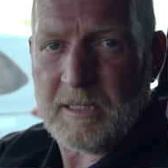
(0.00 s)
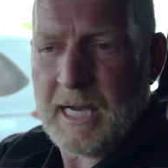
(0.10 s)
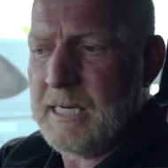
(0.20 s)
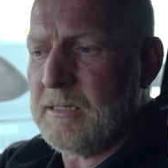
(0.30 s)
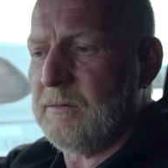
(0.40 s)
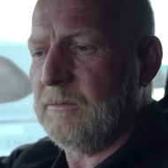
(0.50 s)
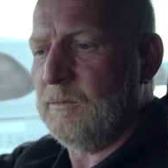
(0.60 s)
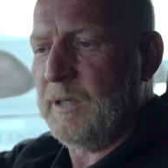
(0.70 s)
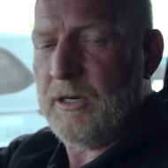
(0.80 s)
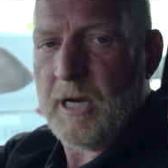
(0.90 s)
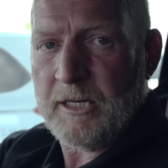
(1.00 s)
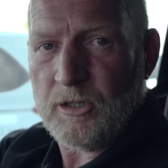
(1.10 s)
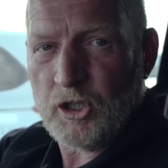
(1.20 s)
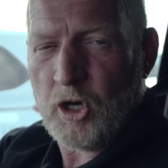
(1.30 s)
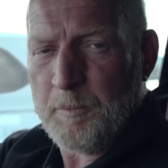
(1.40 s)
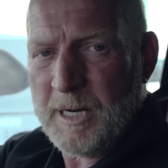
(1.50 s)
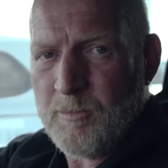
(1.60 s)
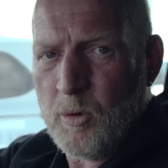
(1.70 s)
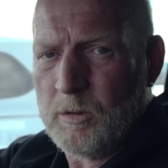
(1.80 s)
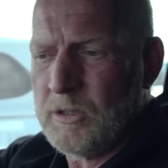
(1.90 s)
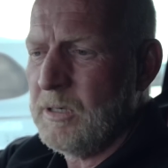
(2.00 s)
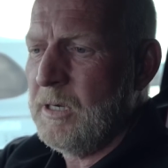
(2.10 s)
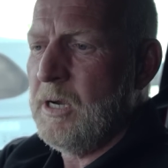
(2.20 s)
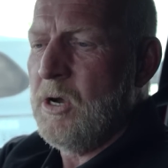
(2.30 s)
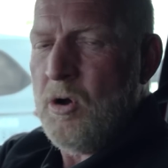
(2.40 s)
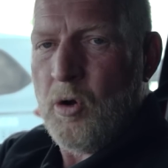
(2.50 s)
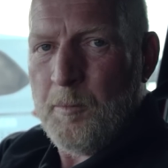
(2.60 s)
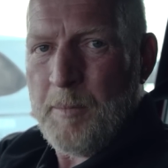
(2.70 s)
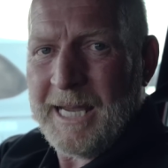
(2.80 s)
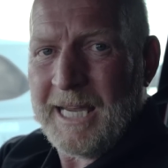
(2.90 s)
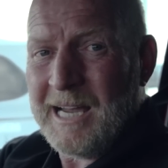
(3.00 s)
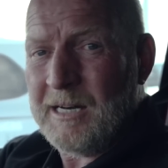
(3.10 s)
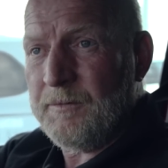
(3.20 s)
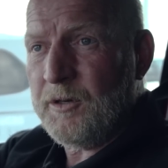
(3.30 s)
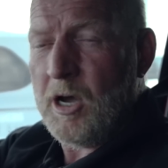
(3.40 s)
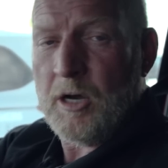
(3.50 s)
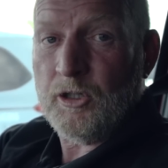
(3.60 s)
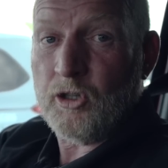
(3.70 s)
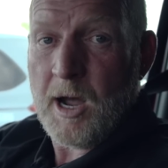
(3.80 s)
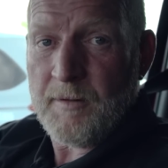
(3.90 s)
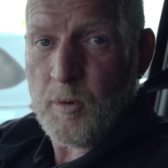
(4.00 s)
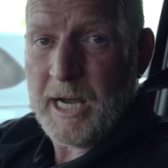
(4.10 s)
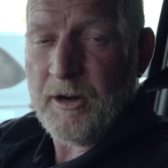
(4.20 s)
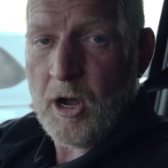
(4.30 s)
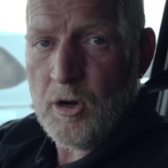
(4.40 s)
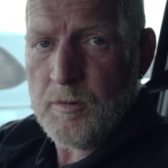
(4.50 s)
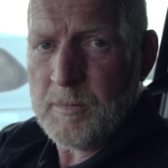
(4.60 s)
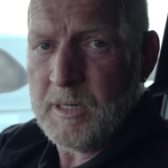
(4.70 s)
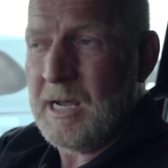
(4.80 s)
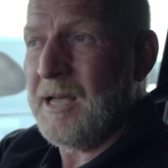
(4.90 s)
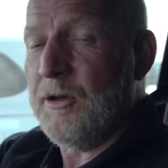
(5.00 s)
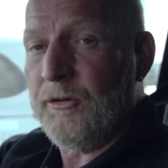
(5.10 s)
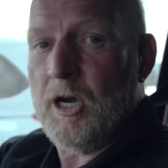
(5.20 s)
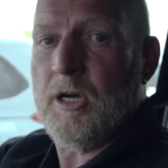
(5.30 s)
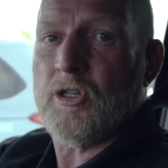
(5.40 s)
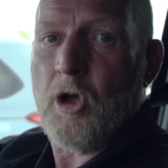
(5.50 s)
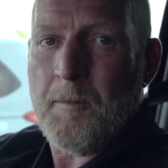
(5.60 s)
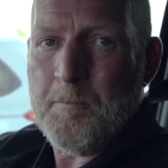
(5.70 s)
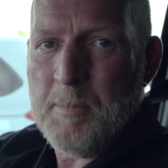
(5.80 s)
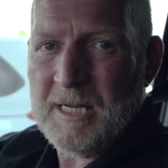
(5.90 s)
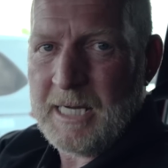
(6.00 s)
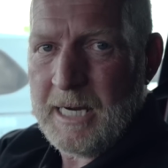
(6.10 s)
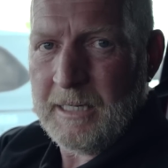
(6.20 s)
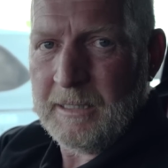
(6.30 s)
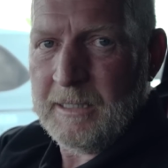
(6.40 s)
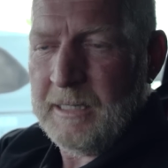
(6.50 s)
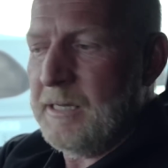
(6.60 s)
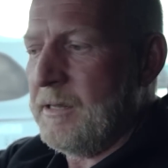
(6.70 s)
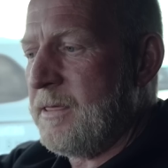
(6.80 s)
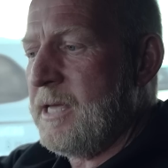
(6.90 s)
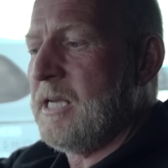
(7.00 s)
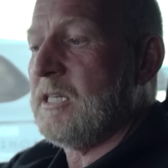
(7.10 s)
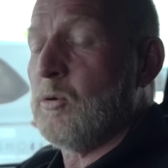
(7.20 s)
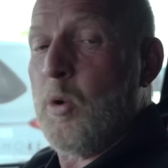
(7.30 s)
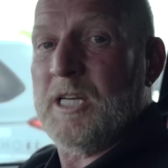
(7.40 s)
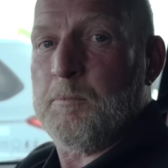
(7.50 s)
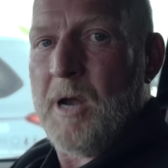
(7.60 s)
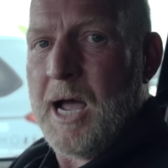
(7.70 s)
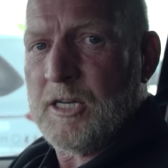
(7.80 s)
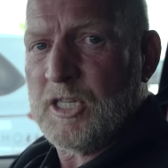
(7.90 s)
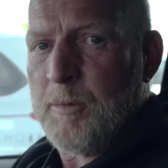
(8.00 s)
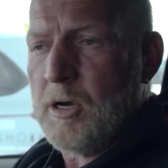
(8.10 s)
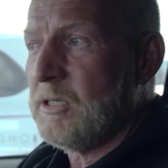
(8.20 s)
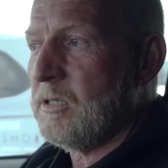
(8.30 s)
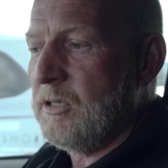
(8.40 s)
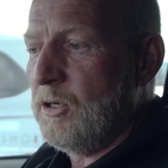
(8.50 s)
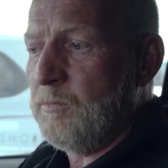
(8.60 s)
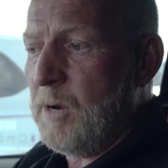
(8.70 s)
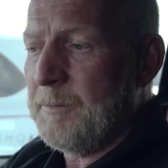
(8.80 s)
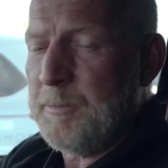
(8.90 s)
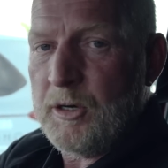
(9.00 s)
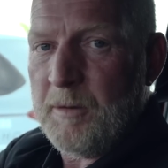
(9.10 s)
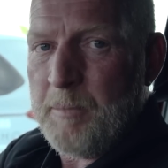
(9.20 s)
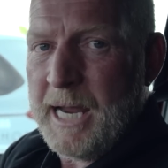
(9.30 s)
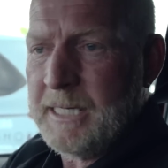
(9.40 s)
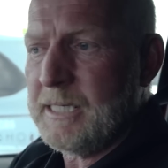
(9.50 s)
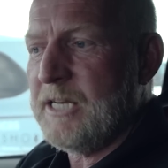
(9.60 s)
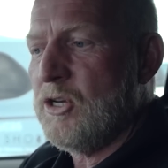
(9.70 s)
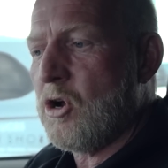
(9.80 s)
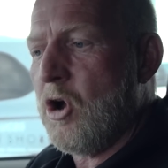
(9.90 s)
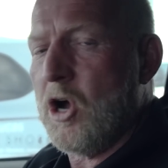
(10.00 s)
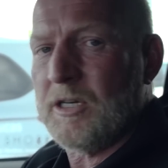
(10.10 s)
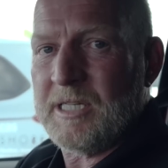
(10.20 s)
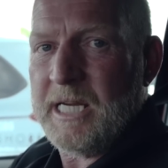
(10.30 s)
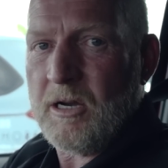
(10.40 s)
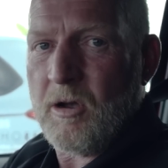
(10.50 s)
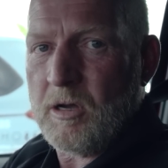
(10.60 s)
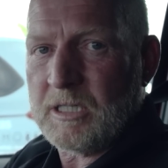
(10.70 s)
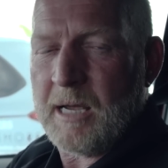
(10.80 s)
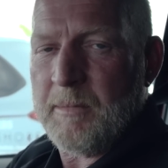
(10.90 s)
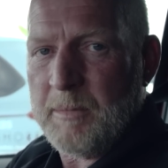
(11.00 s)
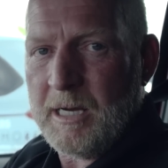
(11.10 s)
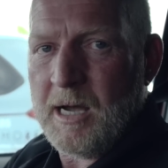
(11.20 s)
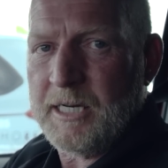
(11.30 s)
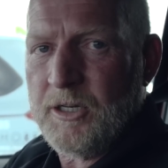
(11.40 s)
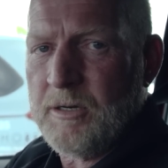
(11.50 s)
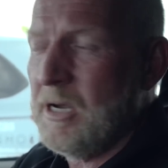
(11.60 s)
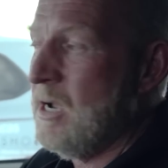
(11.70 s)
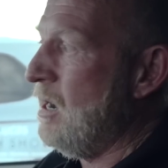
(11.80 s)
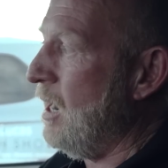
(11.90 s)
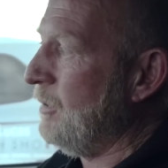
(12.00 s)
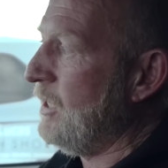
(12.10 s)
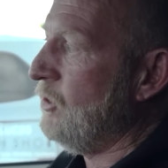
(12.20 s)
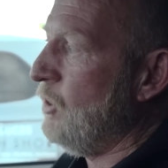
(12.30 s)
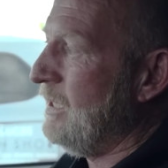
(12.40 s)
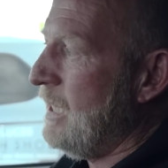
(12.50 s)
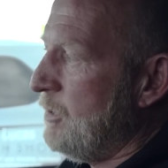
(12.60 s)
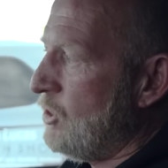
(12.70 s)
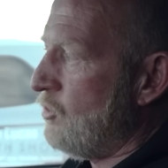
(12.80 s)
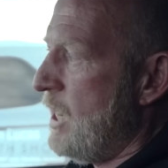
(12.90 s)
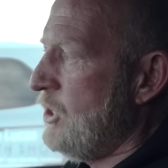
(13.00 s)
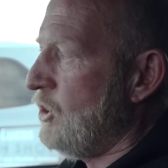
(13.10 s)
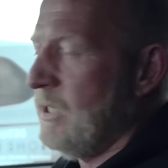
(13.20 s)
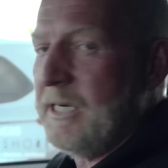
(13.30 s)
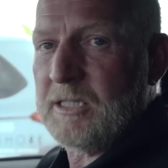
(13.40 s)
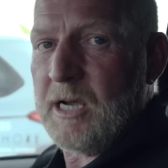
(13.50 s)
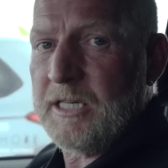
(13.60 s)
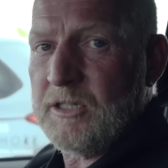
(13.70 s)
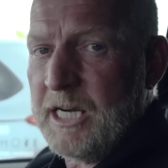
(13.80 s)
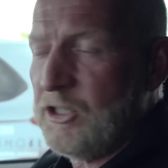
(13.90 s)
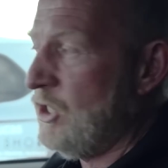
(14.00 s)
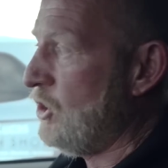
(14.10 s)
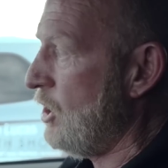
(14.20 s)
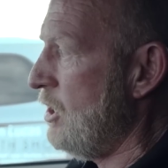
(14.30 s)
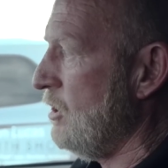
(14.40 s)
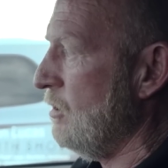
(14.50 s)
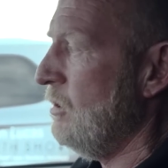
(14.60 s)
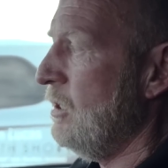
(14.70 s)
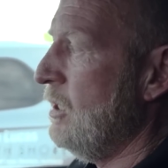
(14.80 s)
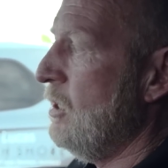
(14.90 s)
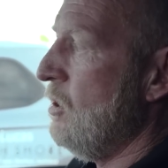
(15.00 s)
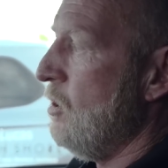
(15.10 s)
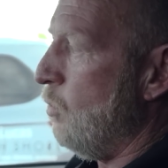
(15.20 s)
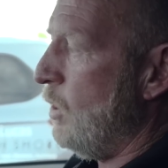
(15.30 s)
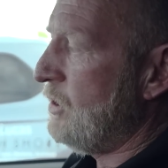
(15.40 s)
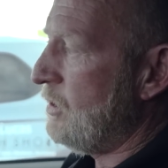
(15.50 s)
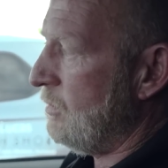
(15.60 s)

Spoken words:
days, where you're going to shopping malls or backing out of your own driveway at home, the roads are busy. The thing is, there's always blind spots. You might be on a bend and you can't see cars coming behind you. I'm going to do a demonstration that is going to actually show you what